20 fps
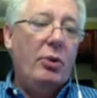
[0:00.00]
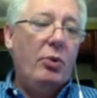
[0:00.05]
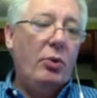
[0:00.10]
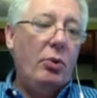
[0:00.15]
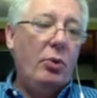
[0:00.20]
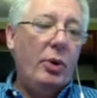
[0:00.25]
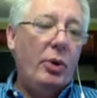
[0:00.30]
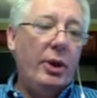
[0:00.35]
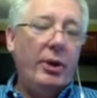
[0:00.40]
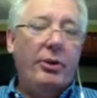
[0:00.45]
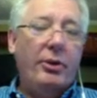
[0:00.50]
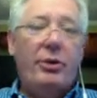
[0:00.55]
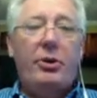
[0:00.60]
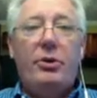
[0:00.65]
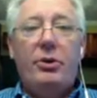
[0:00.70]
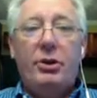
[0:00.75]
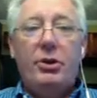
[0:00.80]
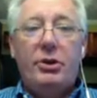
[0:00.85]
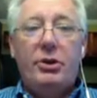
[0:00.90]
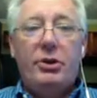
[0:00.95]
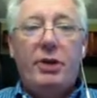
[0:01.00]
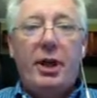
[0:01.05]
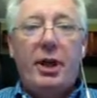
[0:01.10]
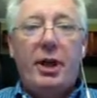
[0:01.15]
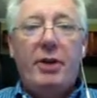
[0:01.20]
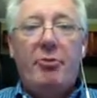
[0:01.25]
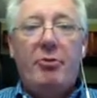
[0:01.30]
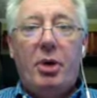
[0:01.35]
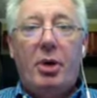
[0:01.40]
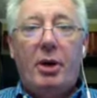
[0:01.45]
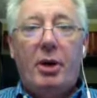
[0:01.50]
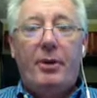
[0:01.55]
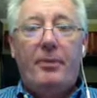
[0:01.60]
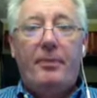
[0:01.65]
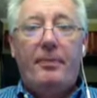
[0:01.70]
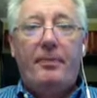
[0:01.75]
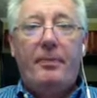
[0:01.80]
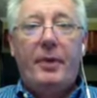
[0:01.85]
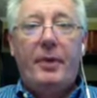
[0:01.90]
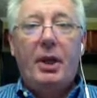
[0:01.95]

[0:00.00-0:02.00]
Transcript: with the Save button.